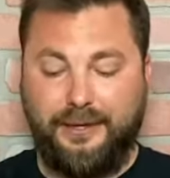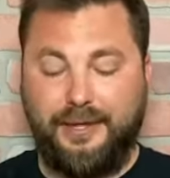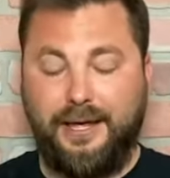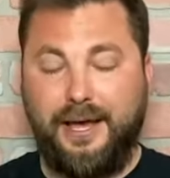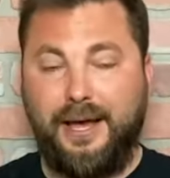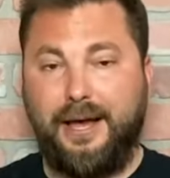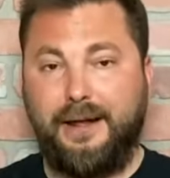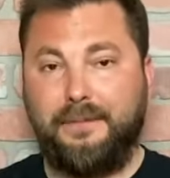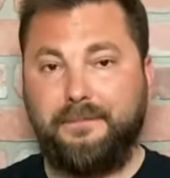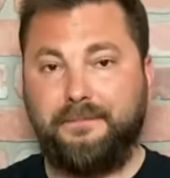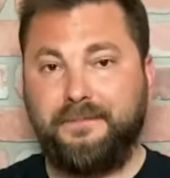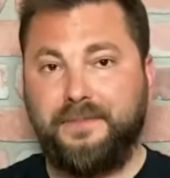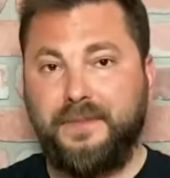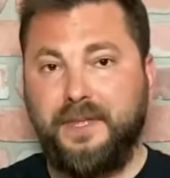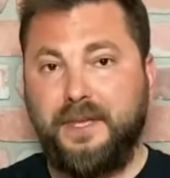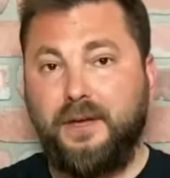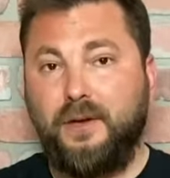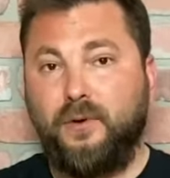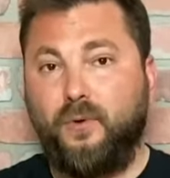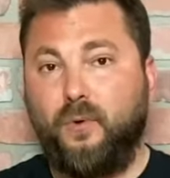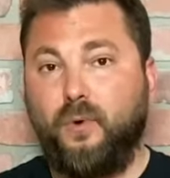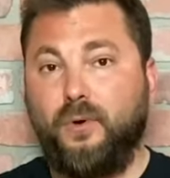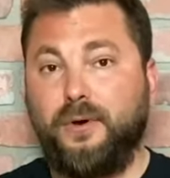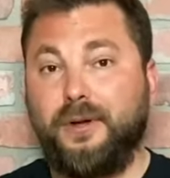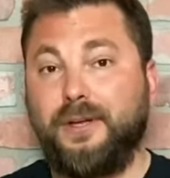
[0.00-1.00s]
that,
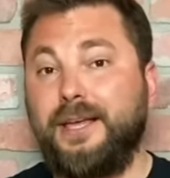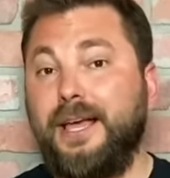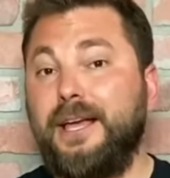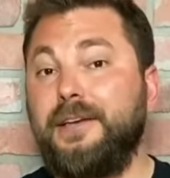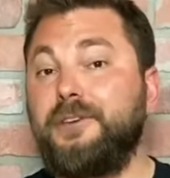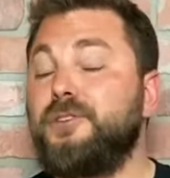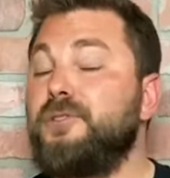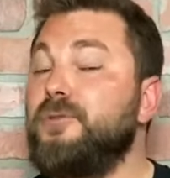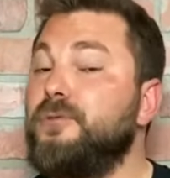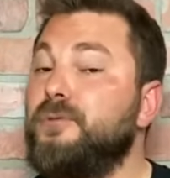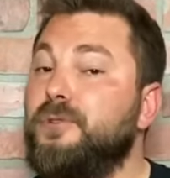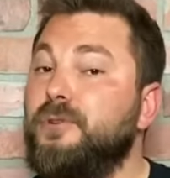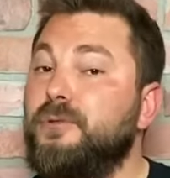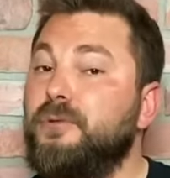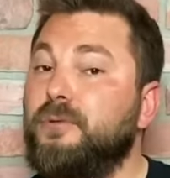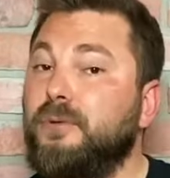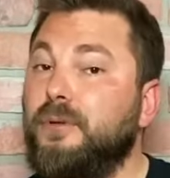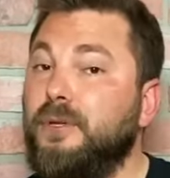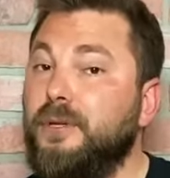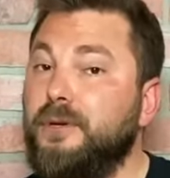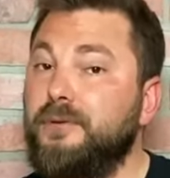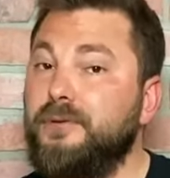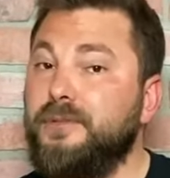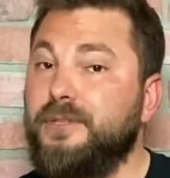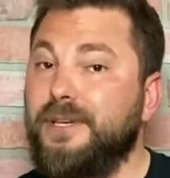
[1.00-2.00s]
or in case you do
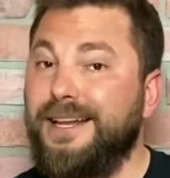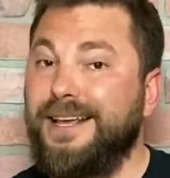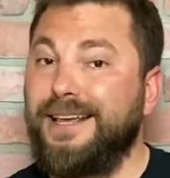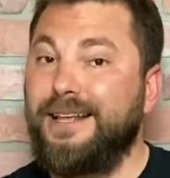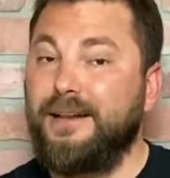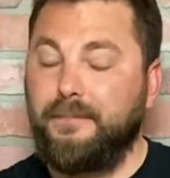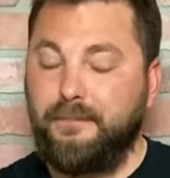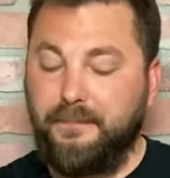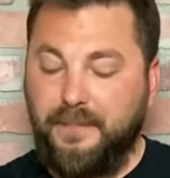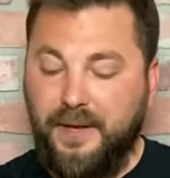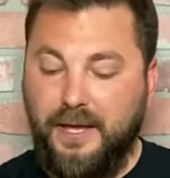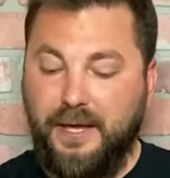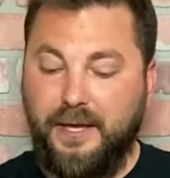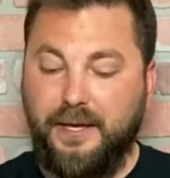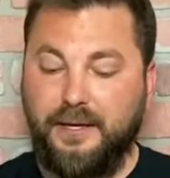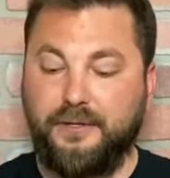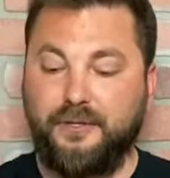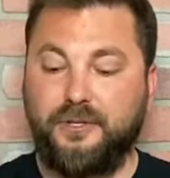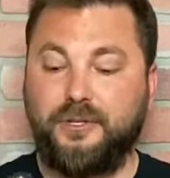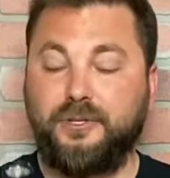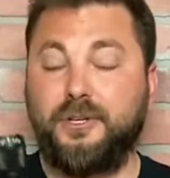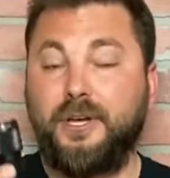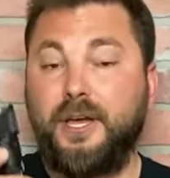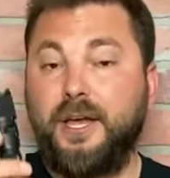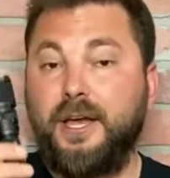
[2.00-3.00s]
lose it in a
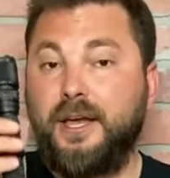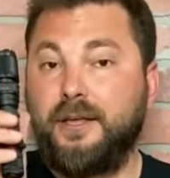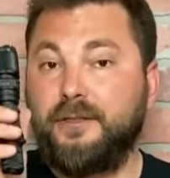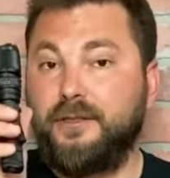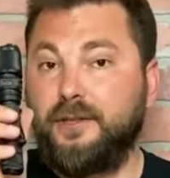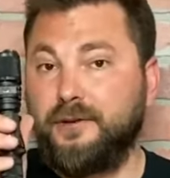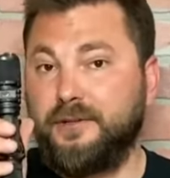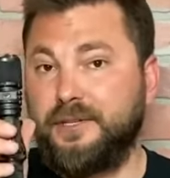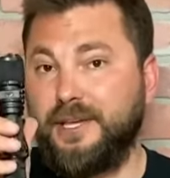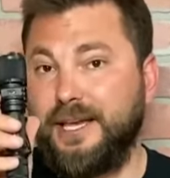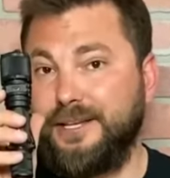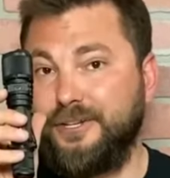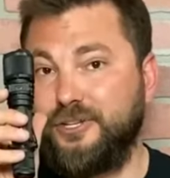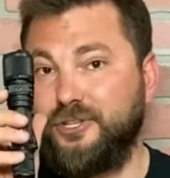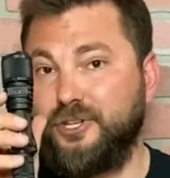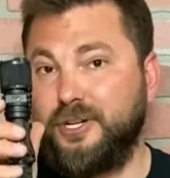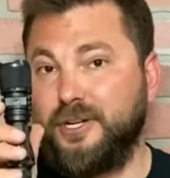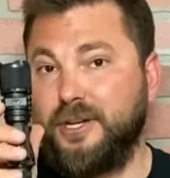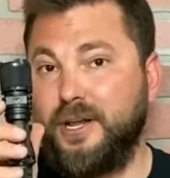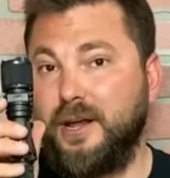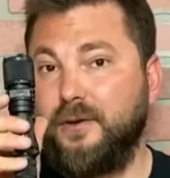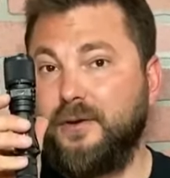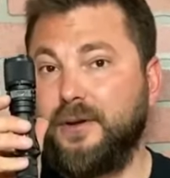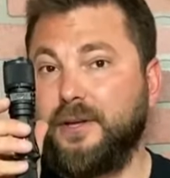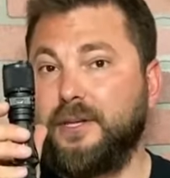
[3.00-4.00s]
pinch, there's a
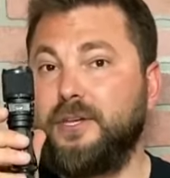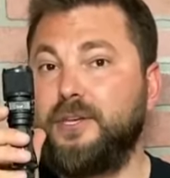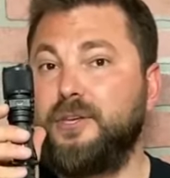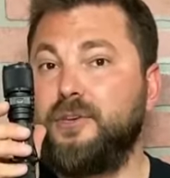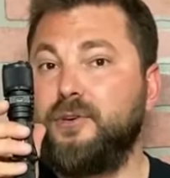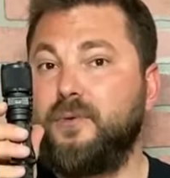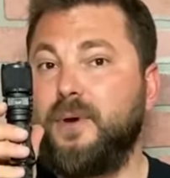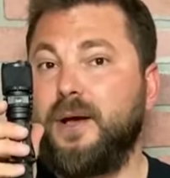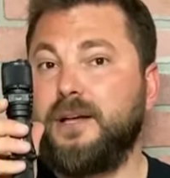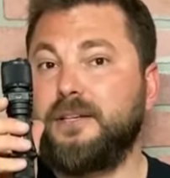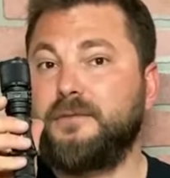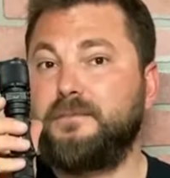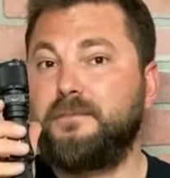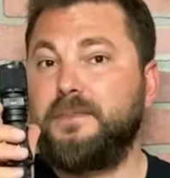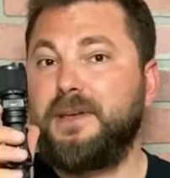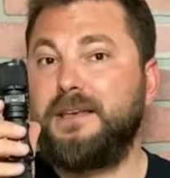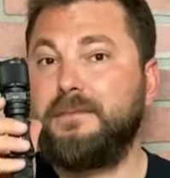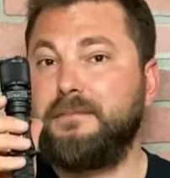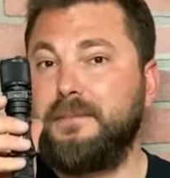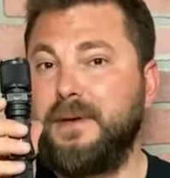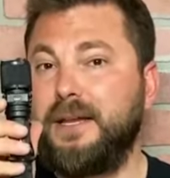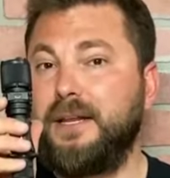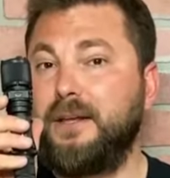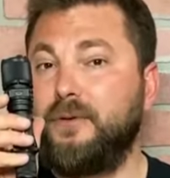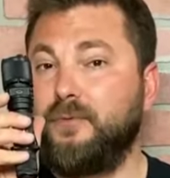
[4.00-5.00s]
generic USB
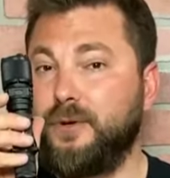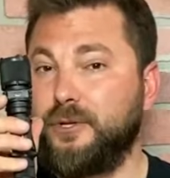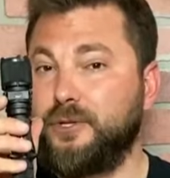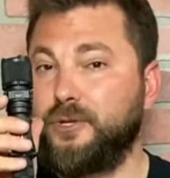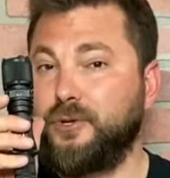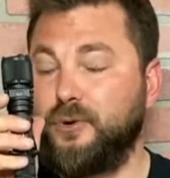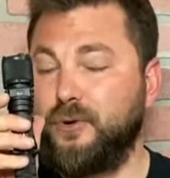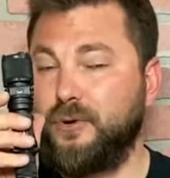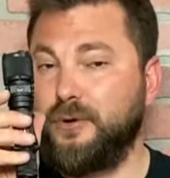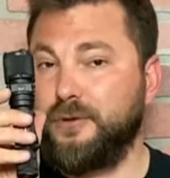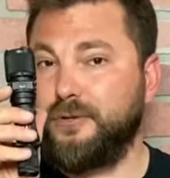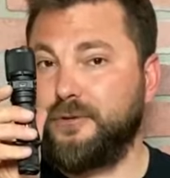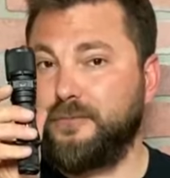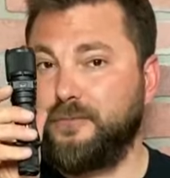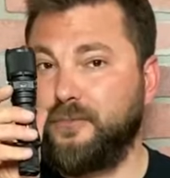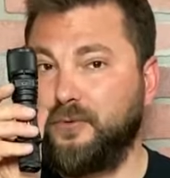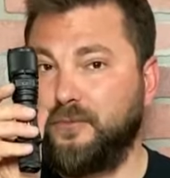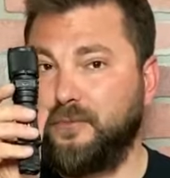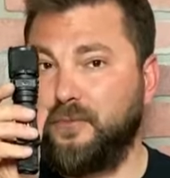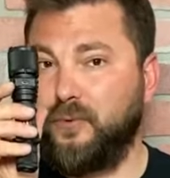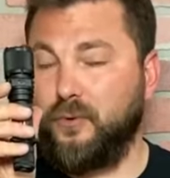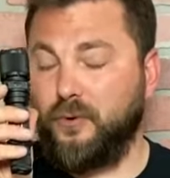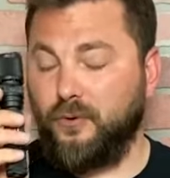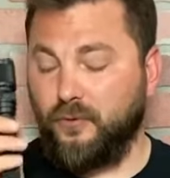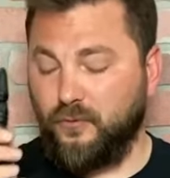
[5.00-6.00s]
mini rechargeable
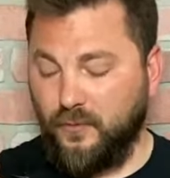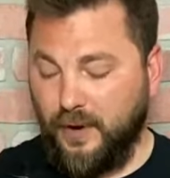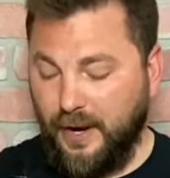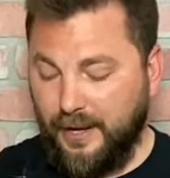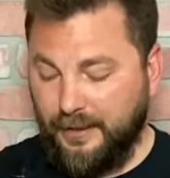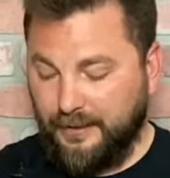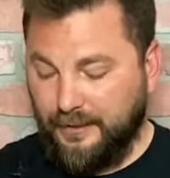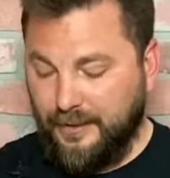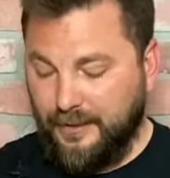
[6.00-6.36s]
port right